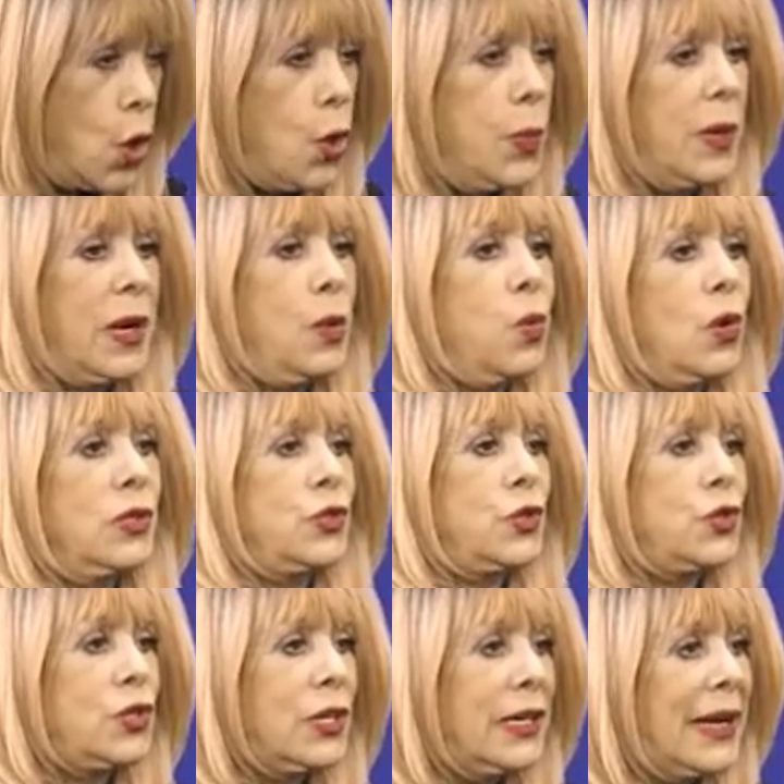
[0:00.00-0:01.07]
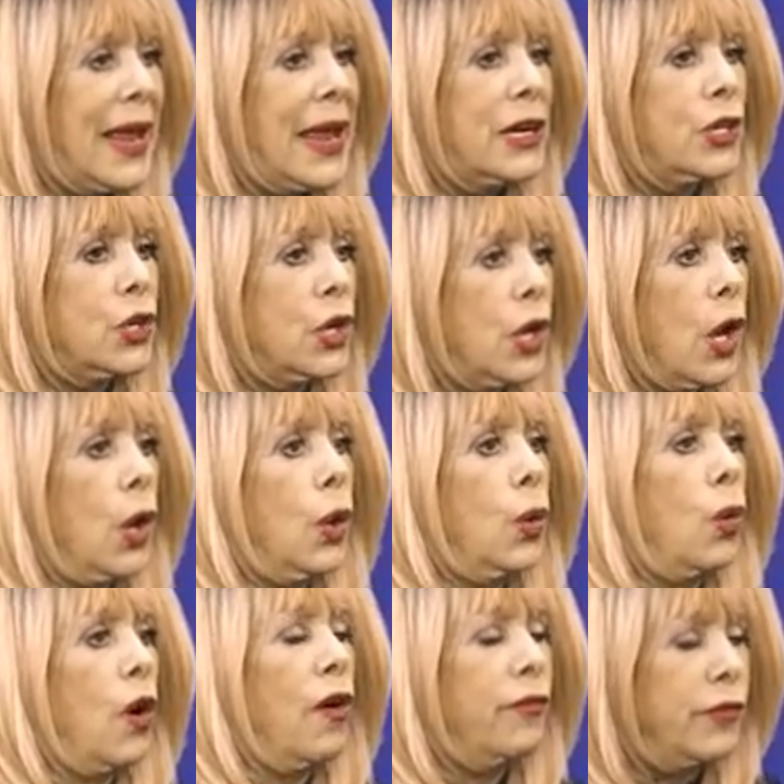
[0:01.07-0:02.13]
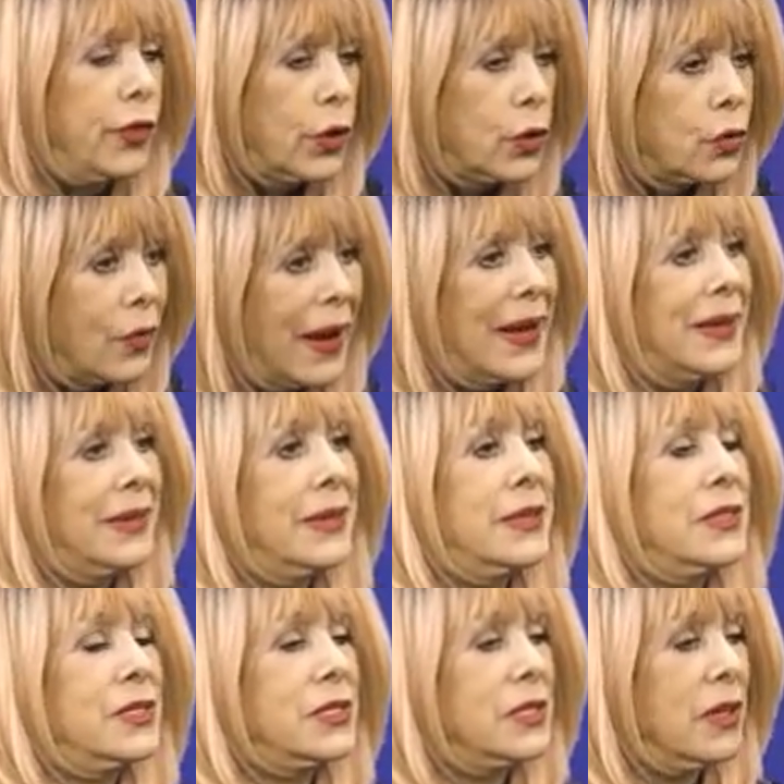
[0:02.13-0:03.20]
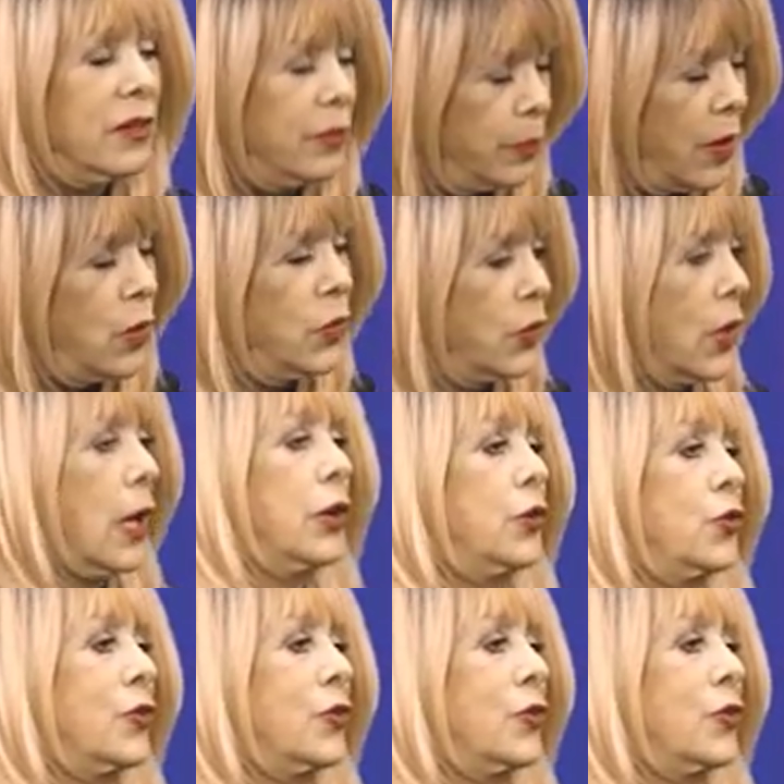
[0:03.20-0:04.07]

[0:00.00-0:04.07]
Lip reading: nobody wants to let go of the greatness of both